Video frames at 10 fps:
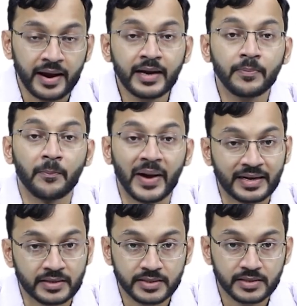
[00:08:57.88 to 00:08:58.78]
it
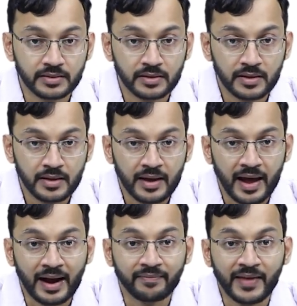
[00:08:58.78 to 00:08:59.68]
bends,
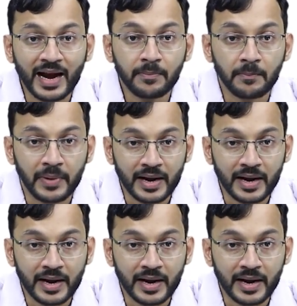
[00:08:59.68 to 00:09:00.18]
and that